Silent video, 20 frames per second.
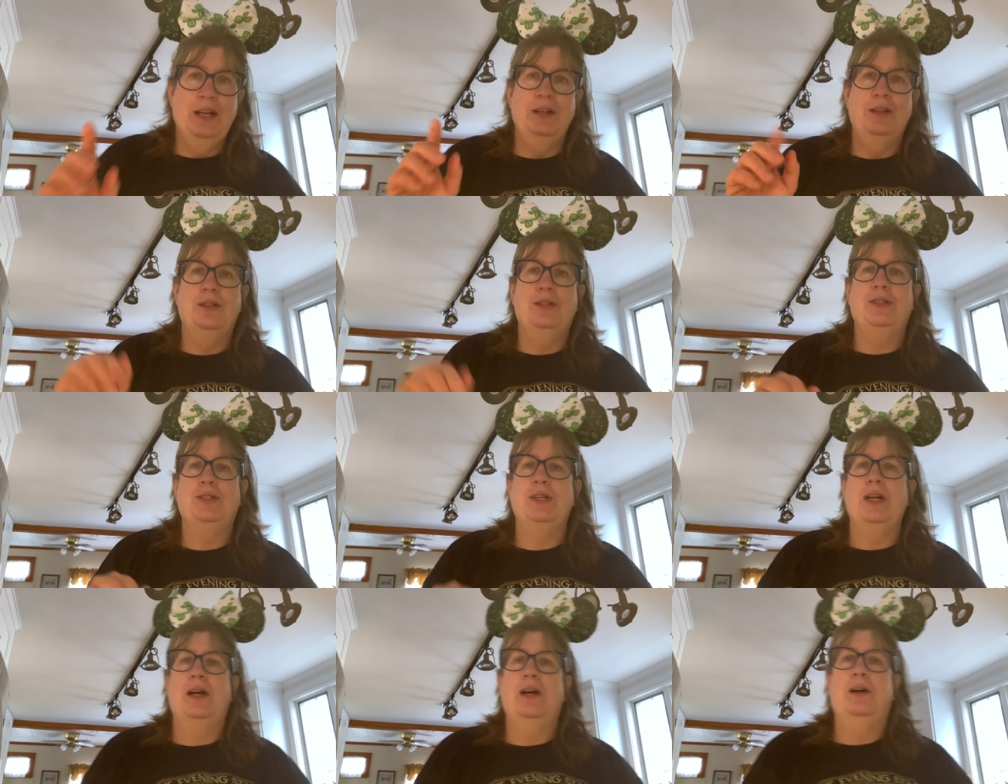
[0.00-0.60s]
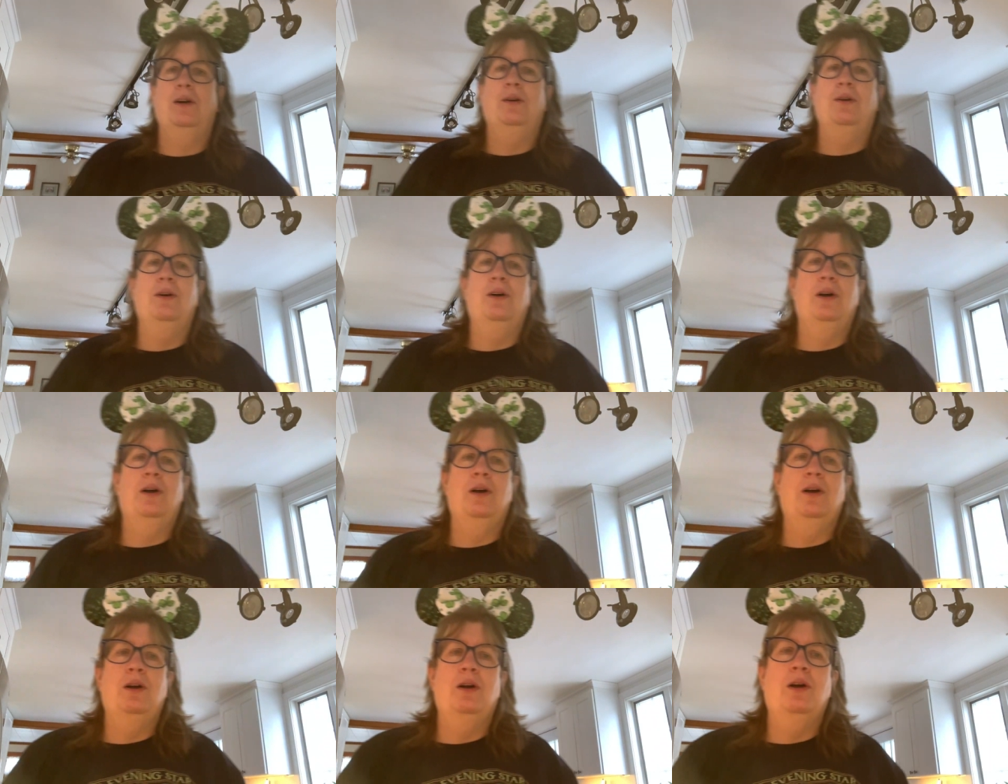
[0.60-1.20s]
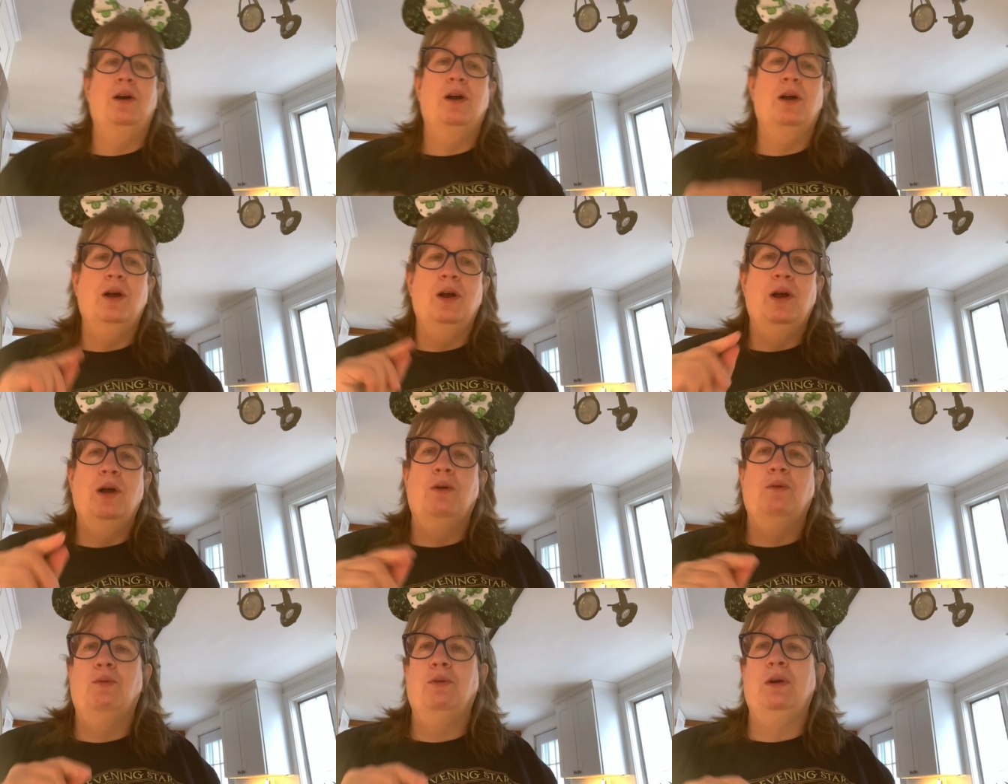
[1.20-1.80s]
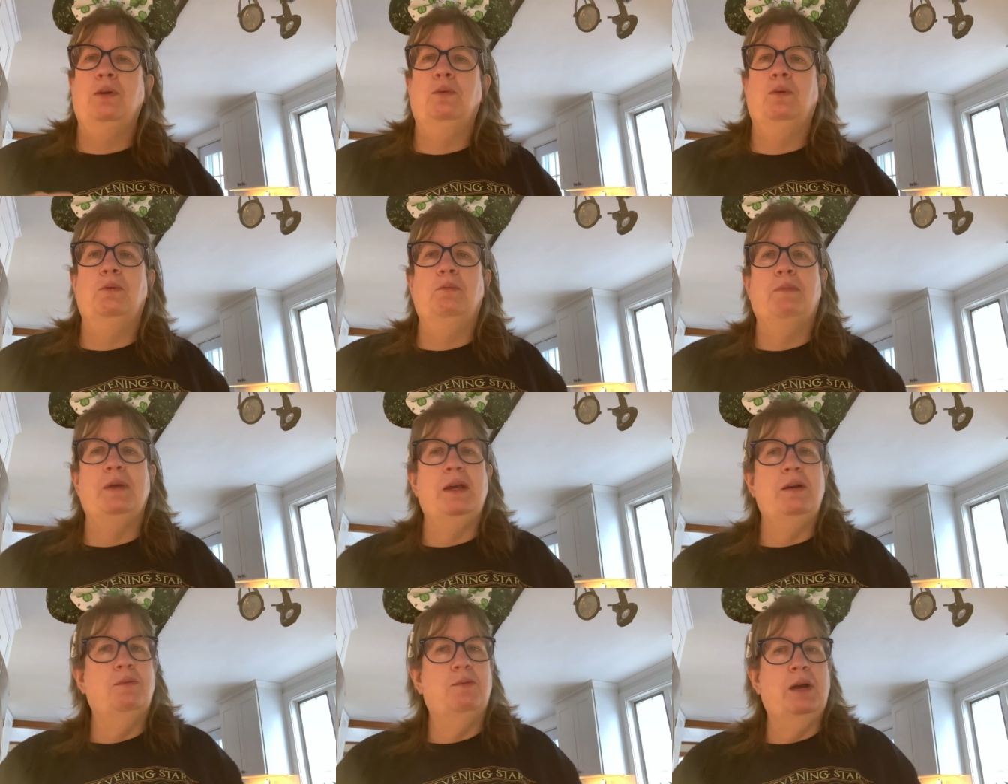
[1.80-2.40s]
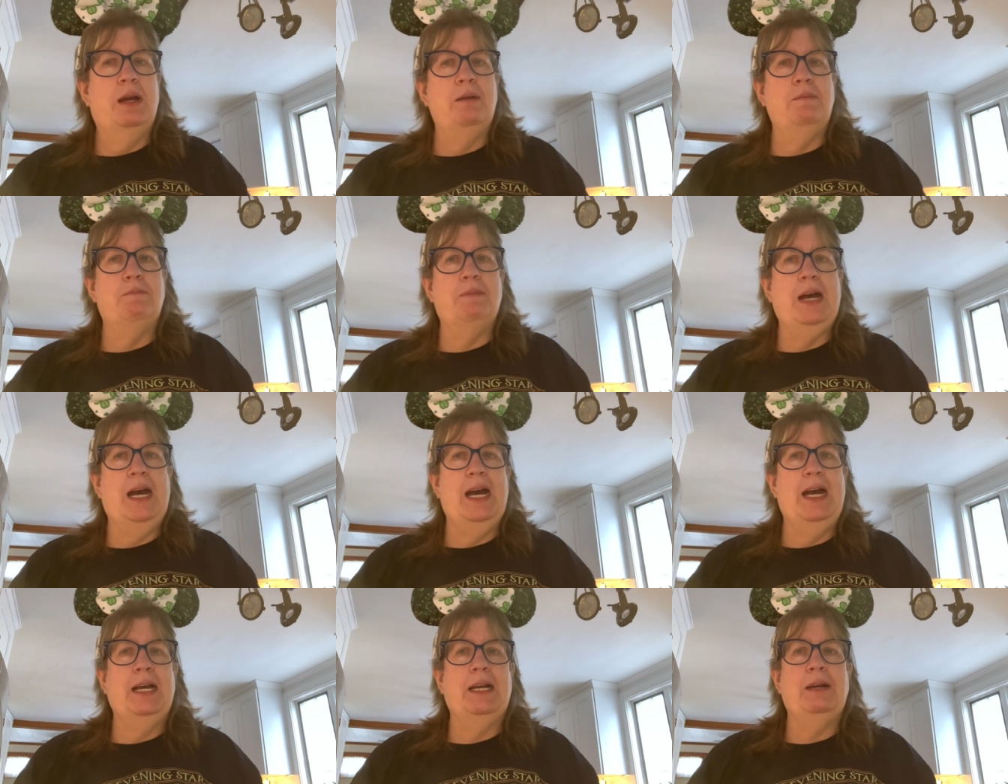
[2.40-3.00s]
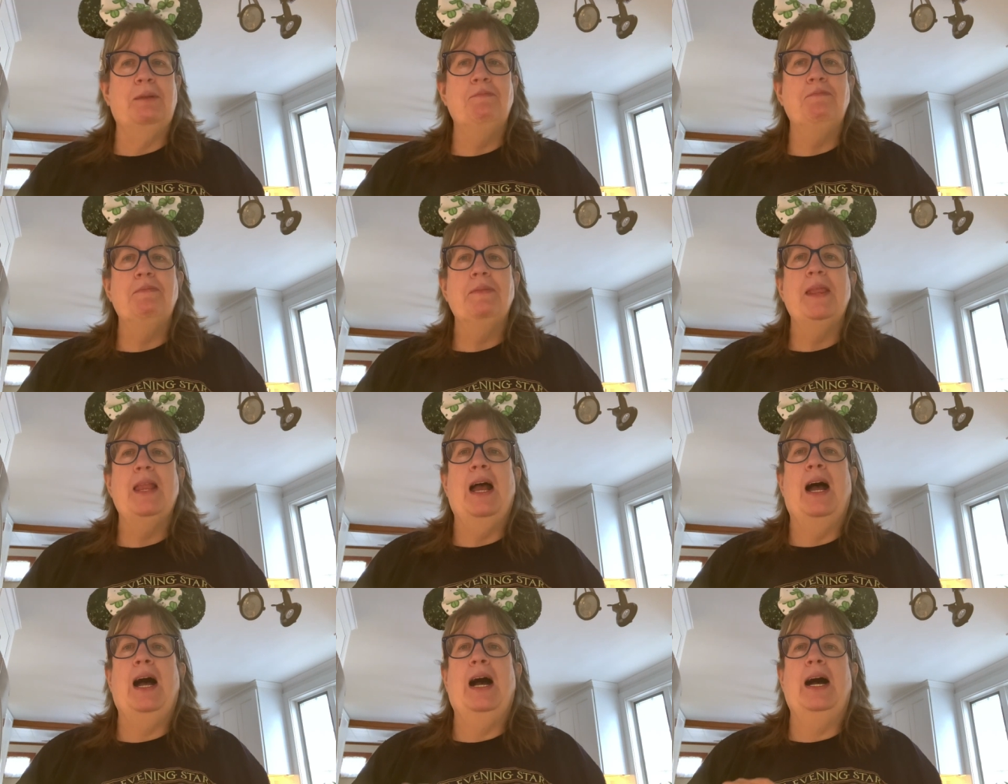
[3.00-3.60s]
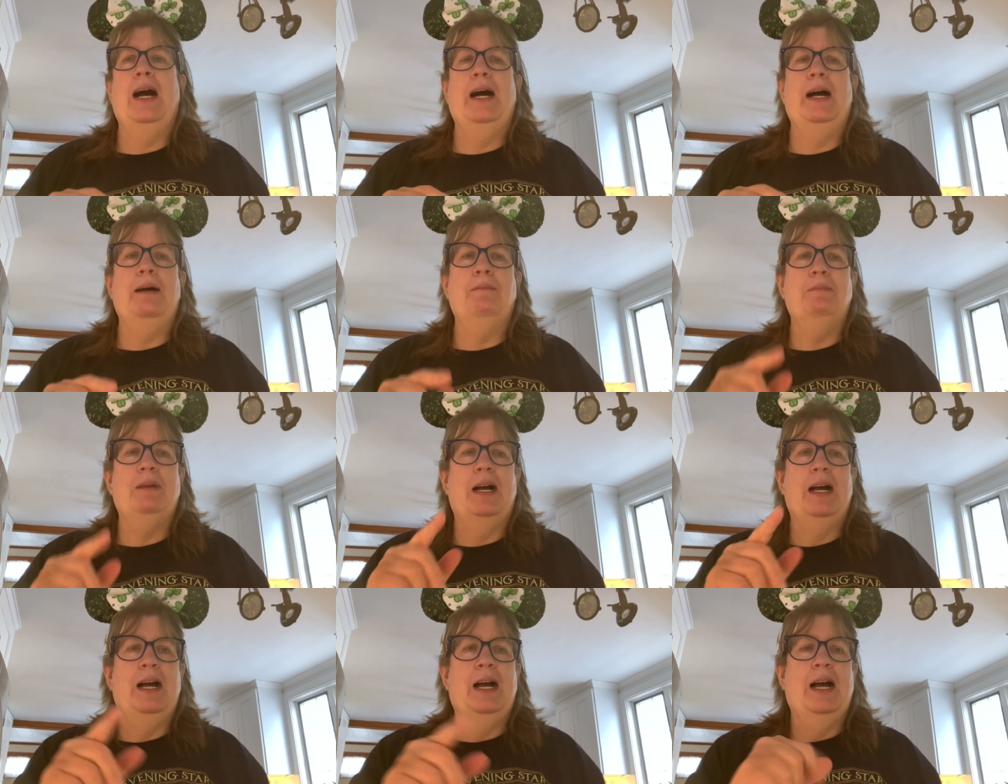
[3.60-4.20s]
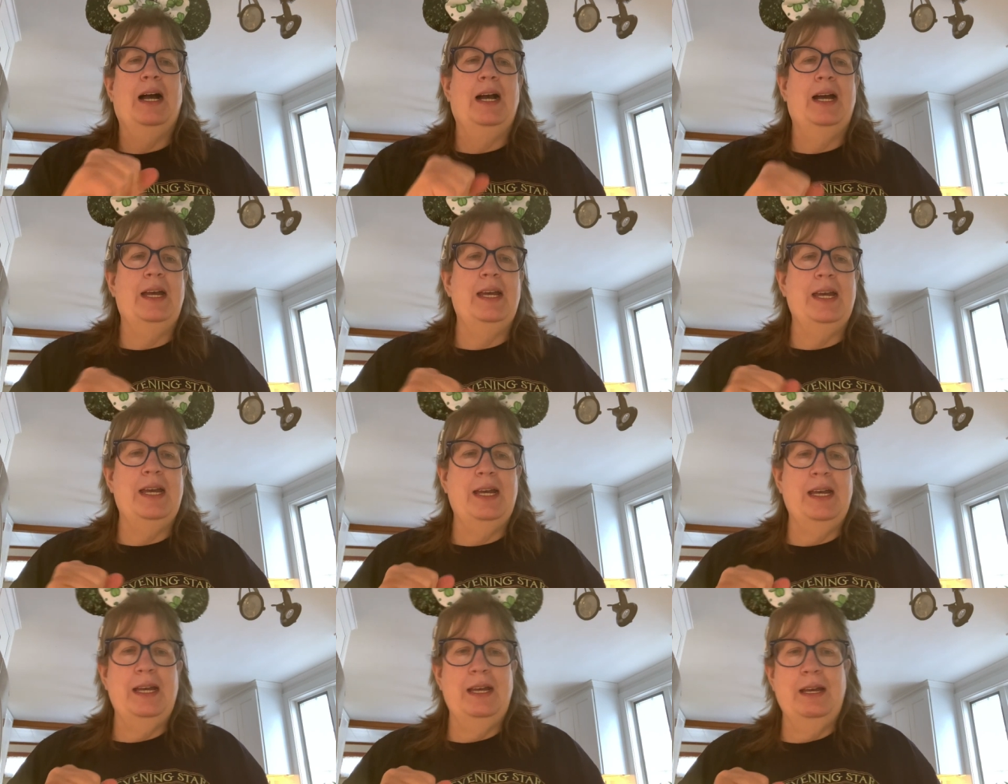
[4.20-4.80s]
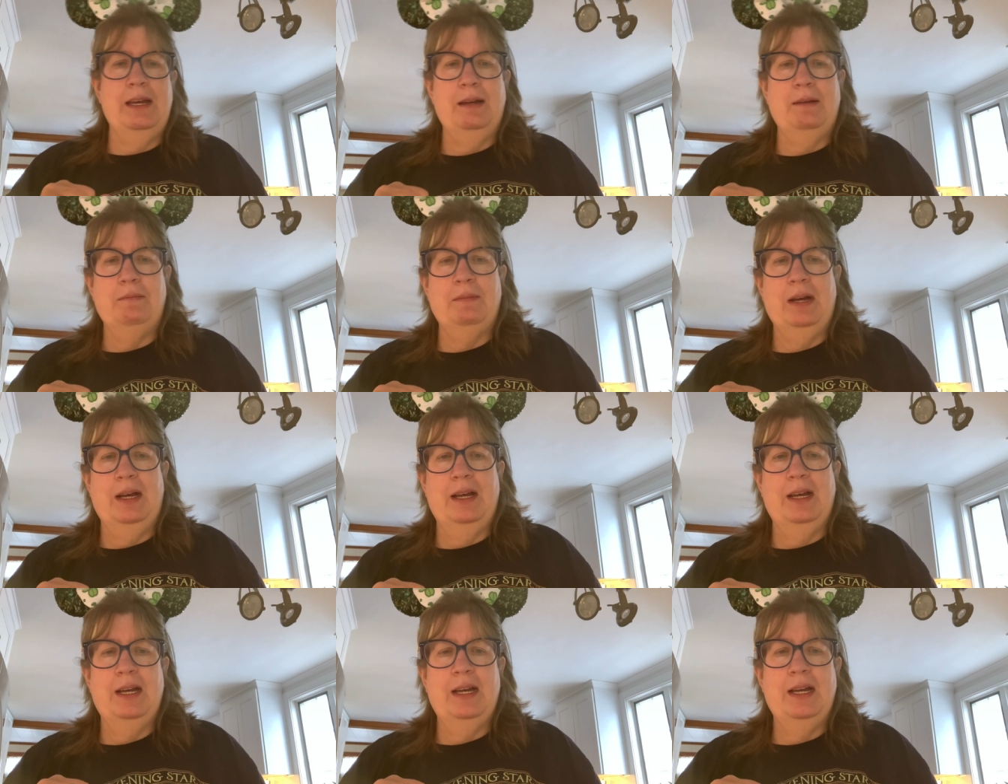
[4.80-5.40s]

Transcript: So we will be right back. Um, I am